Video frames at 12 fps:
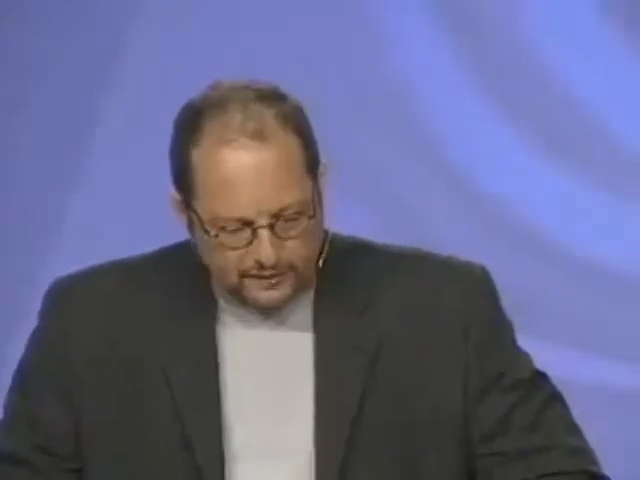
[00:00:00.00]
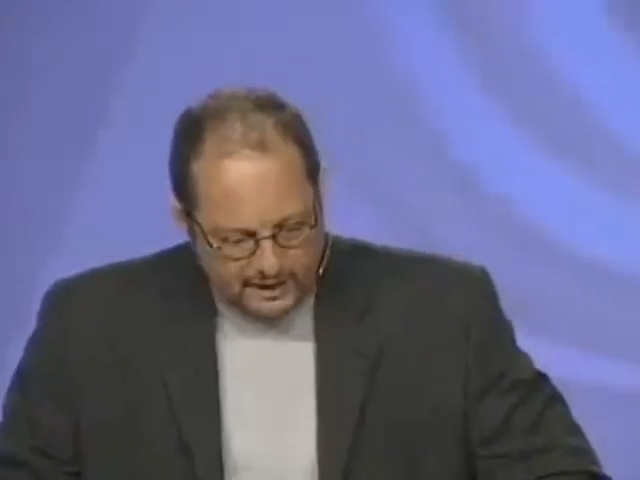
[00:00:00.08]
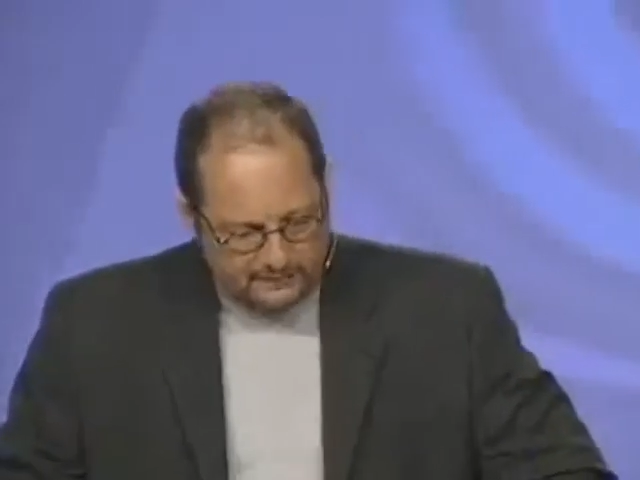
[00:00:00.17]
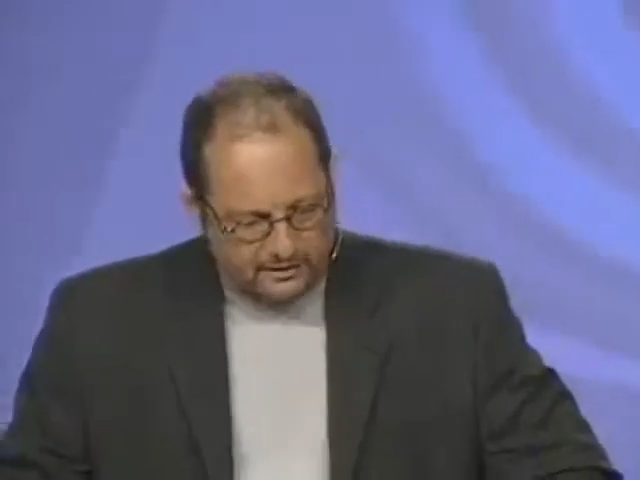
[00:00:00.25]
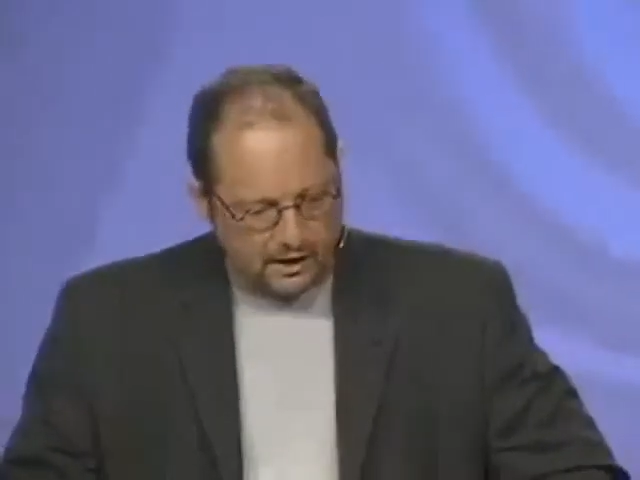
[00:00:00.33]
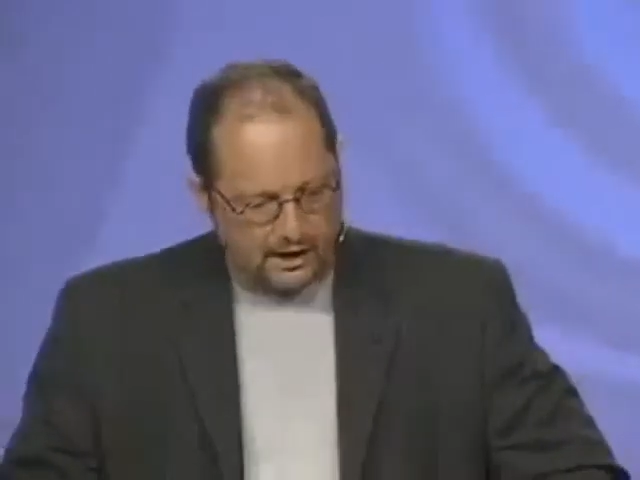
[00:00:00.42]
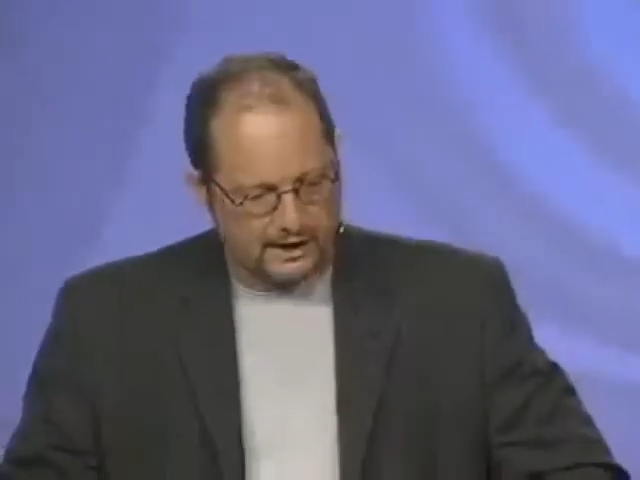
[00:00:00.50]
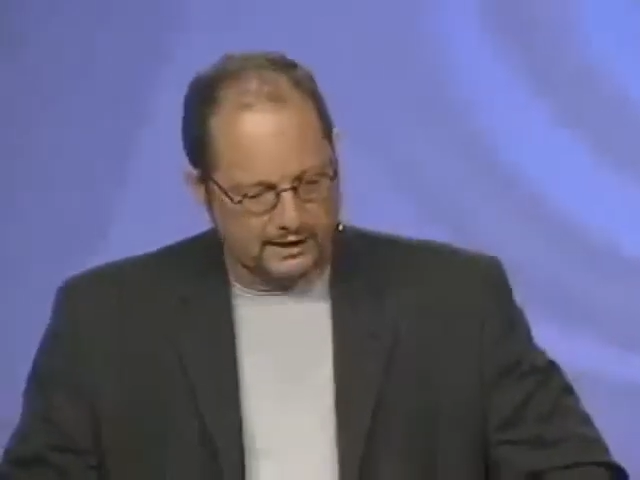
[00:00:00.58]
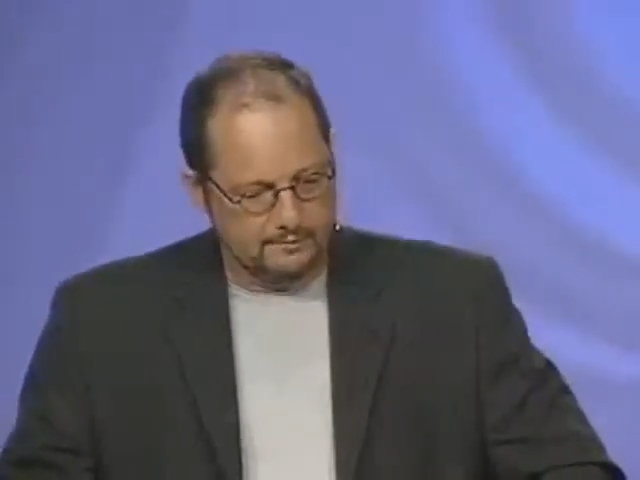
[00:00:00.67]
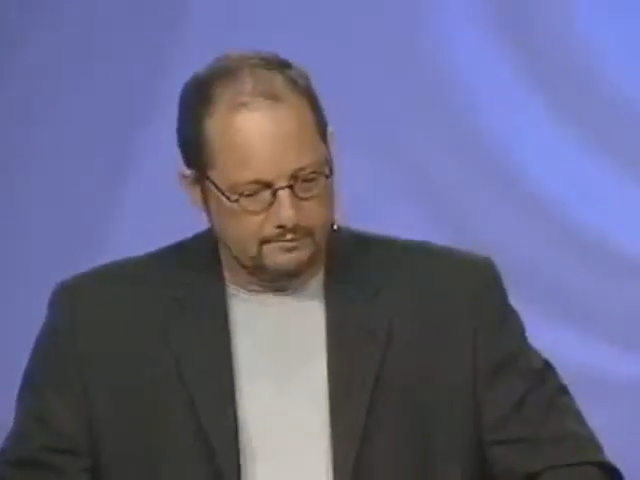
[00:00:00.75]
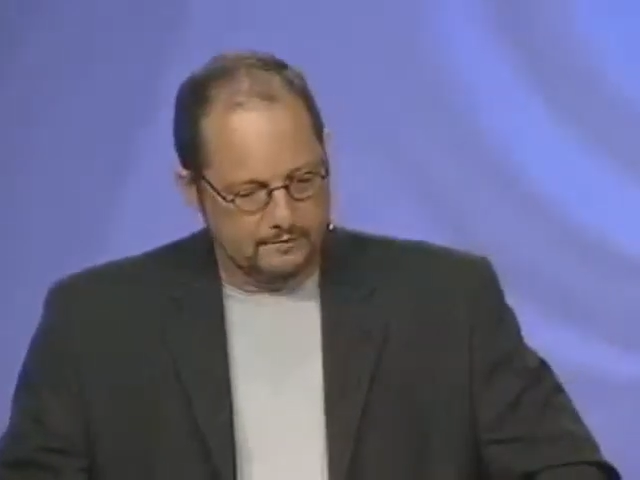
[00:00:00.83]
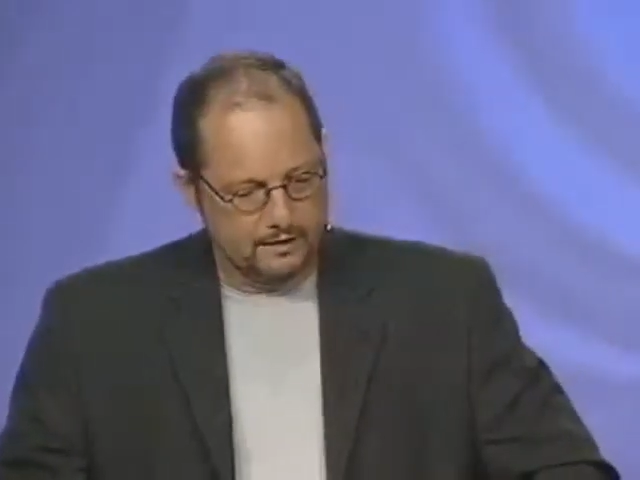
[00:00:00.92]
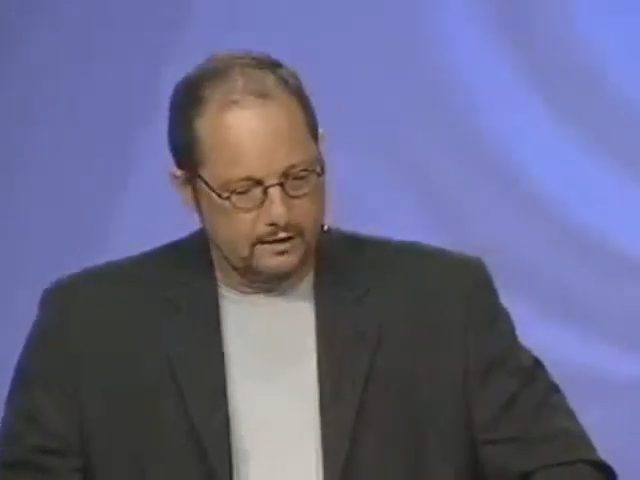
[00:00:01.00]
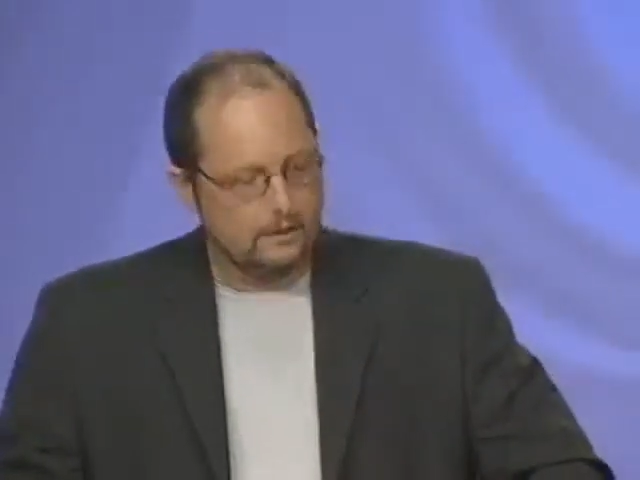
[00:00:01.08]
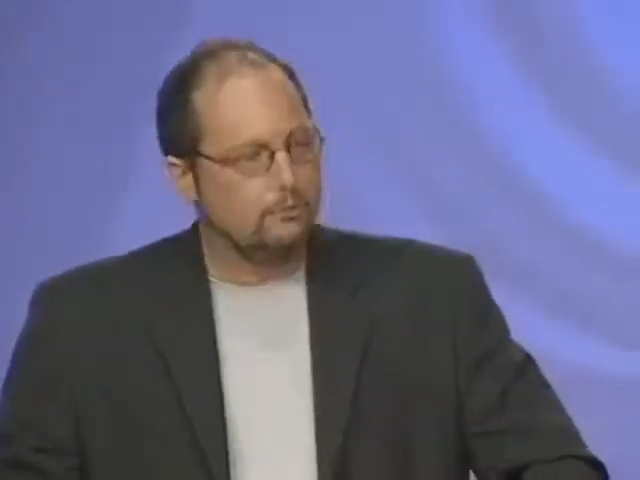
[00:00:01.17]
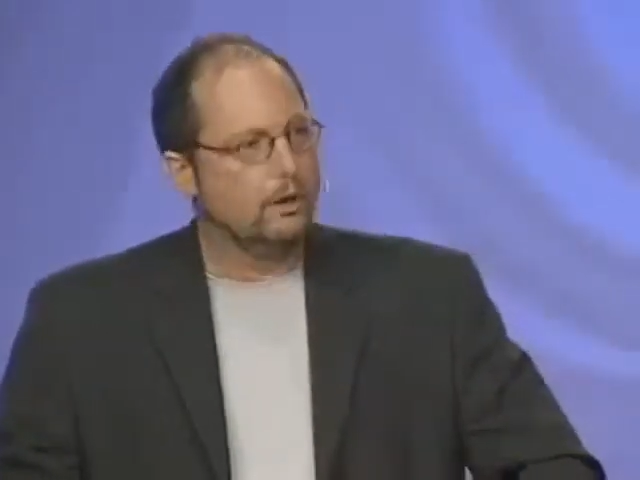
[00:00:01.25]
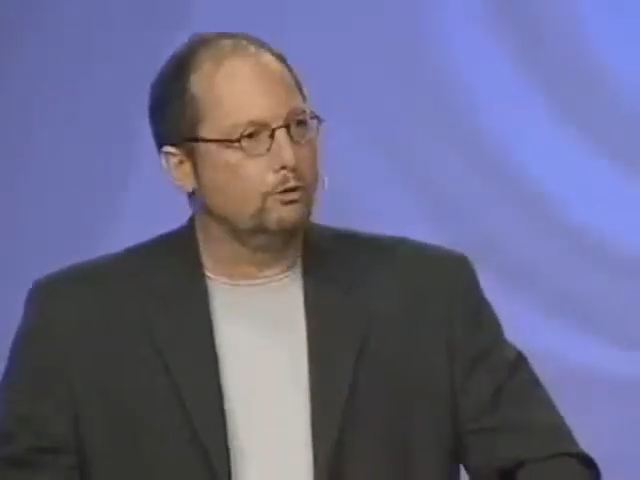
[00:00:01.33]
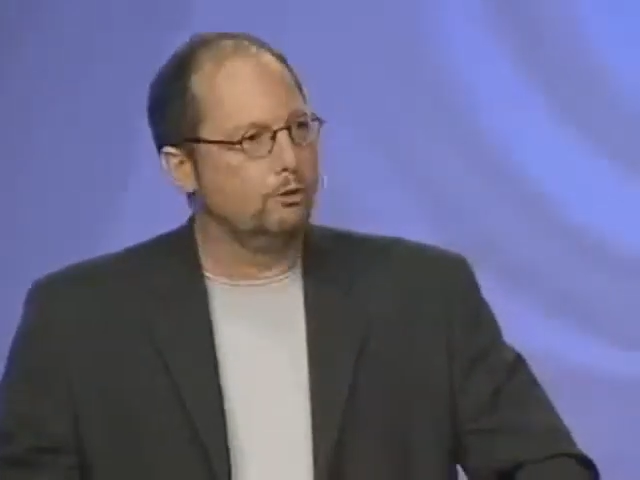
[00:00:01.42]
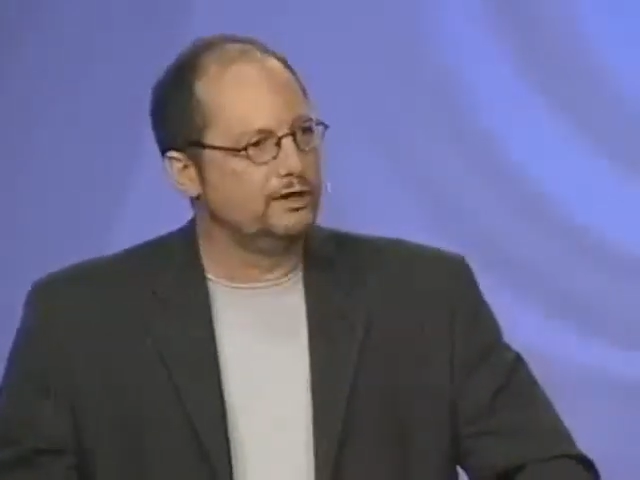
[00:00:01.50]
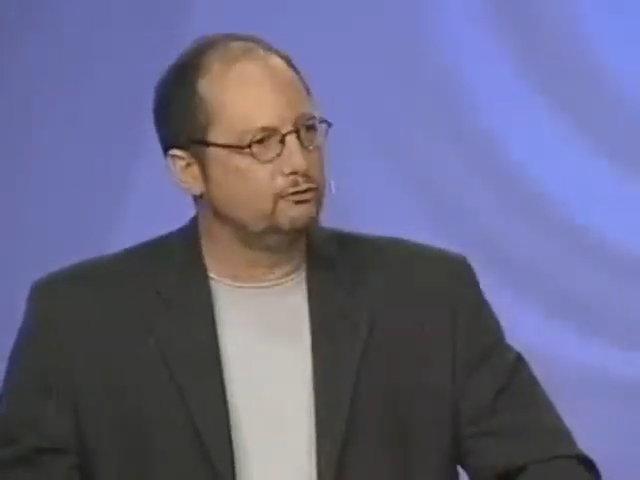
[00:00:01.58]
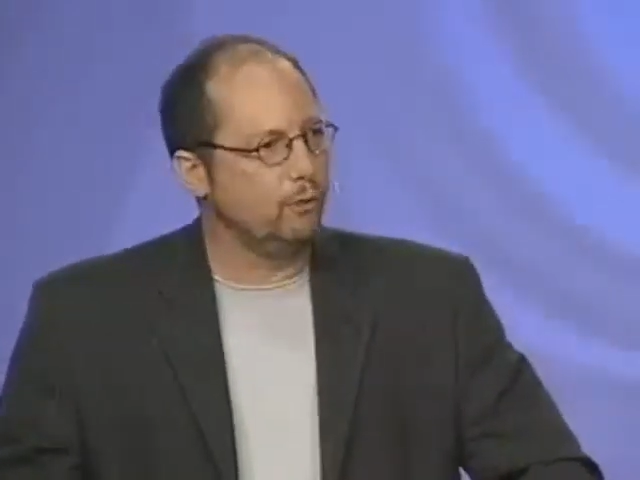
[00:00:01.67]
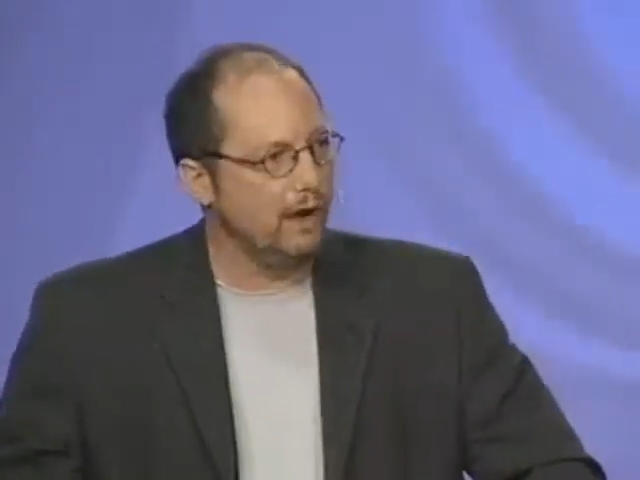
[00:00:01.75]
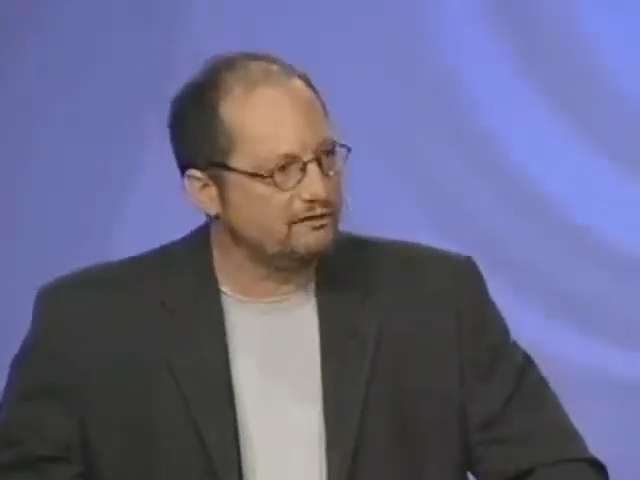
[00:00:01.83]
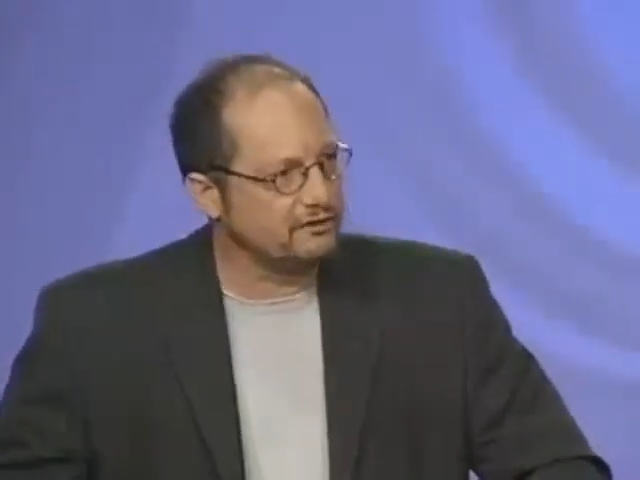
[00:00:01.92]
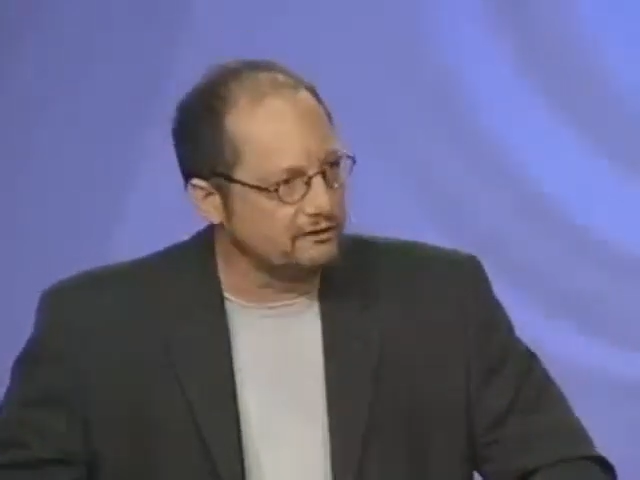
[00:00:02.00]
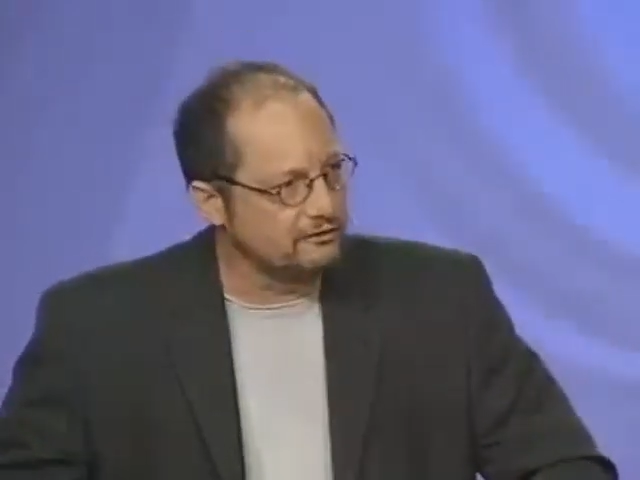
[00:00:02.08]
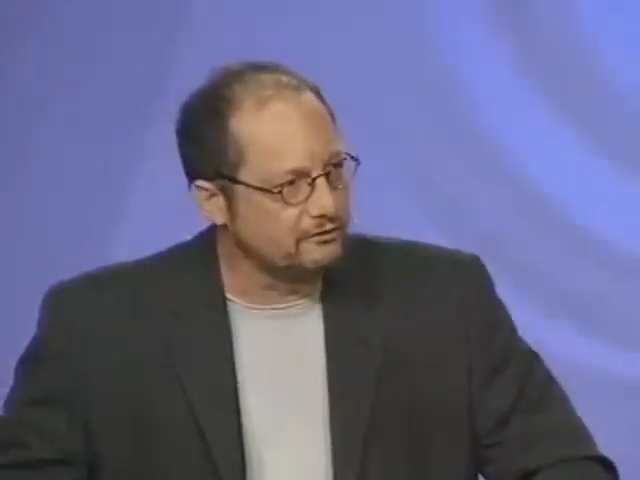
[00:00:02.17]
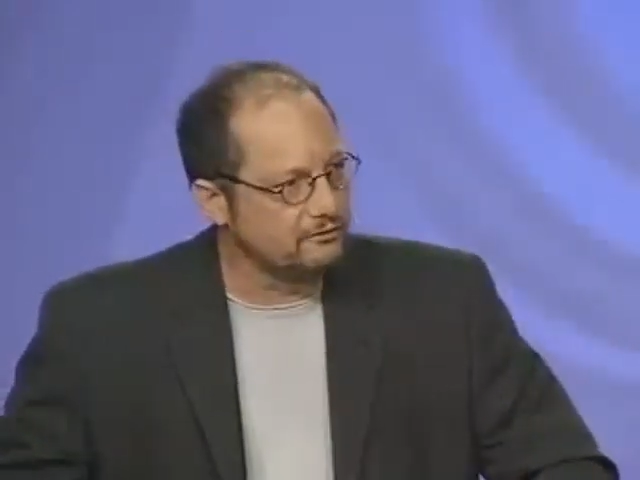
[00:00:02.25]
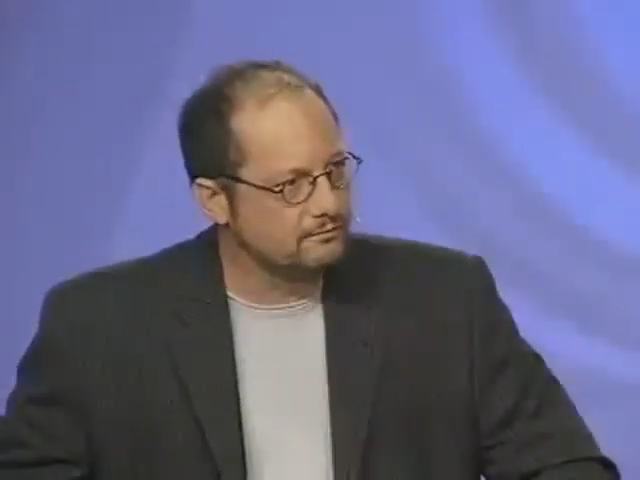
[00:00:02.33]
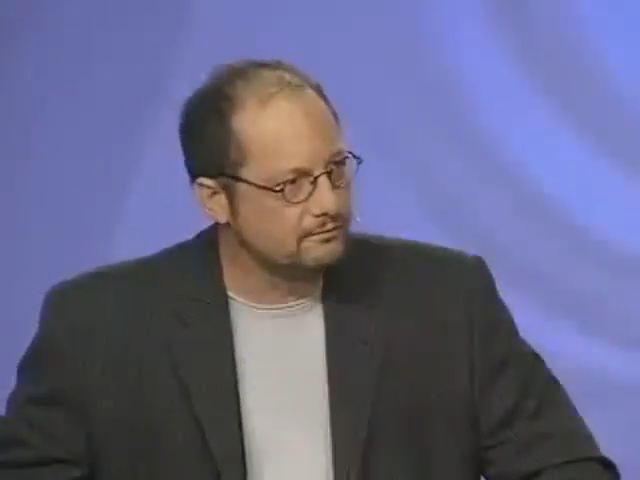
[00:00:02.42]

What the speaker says: Levi. Well, which was it?